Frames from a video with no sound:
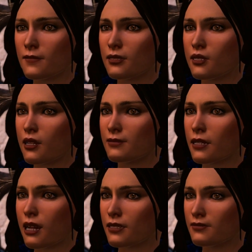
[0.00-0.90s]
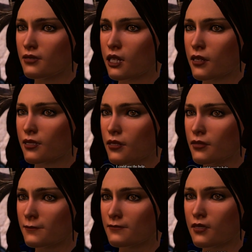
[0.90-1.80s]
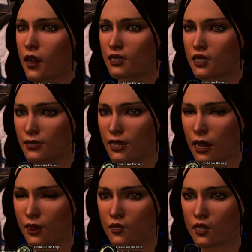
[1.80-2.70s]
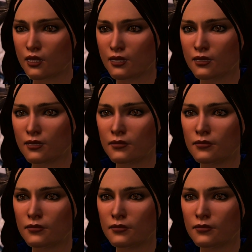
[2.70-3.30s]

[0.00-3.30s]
If you need my help against the Templars, just say the word.